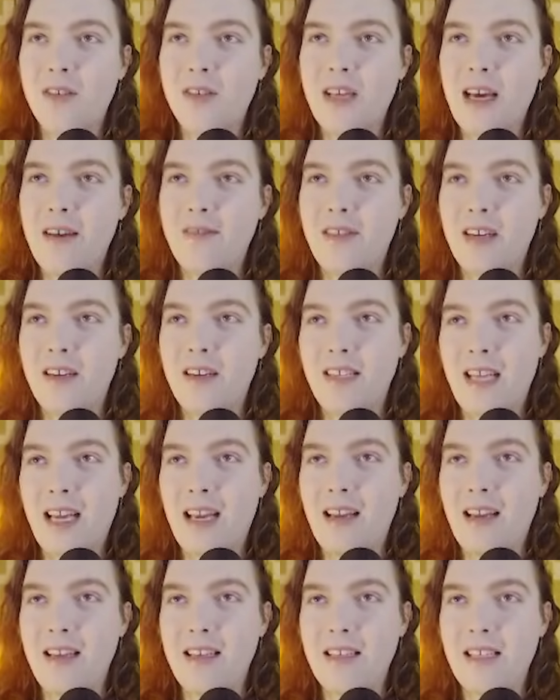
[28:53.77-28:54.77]
have their
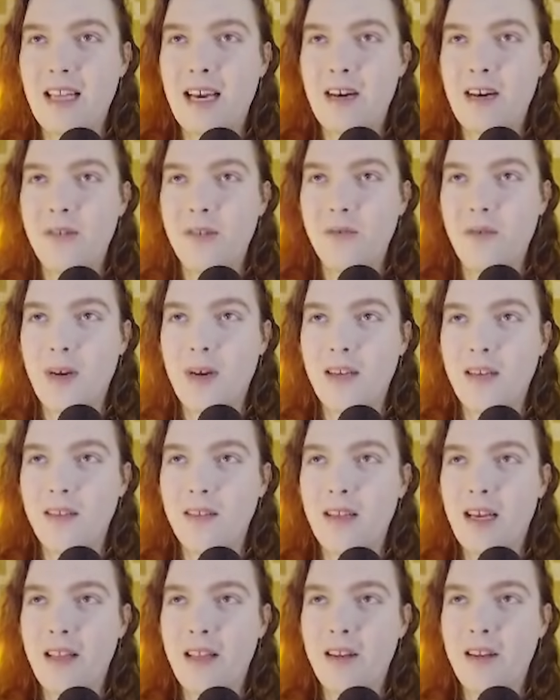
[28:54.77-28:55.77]
deities now as
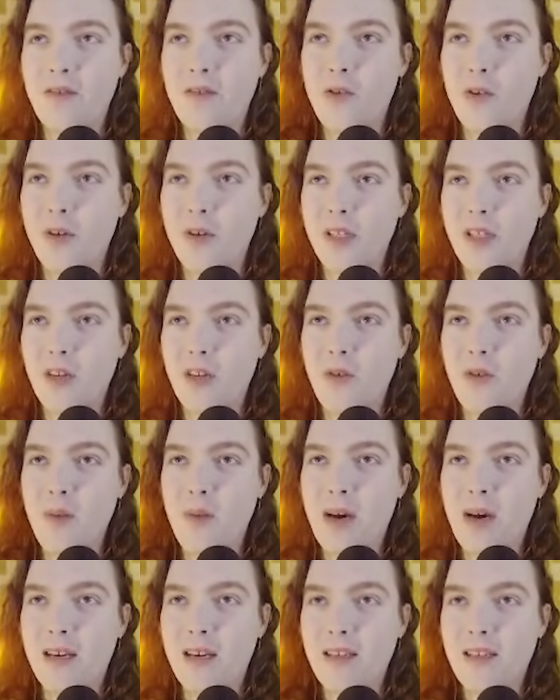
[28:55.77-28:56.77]
well. And then, of course, the
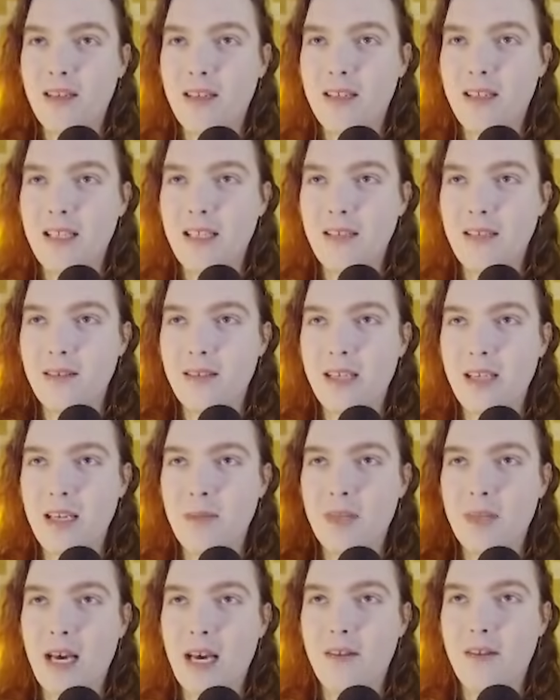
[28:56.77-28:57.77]
Quebecs still
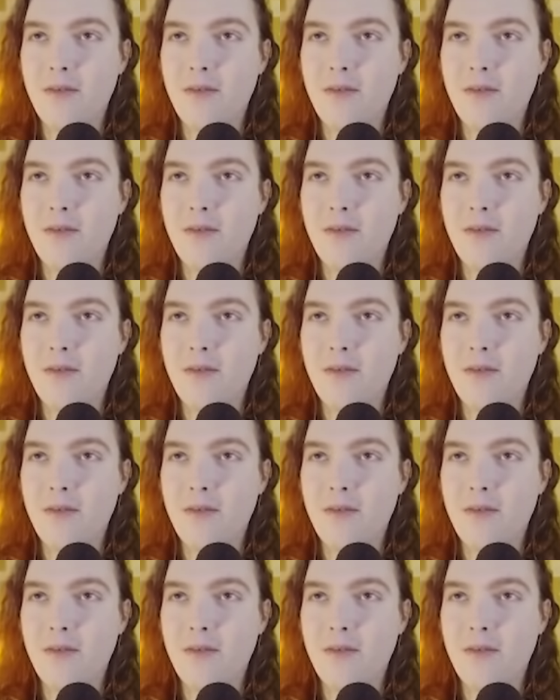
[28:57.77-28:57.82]
seem to have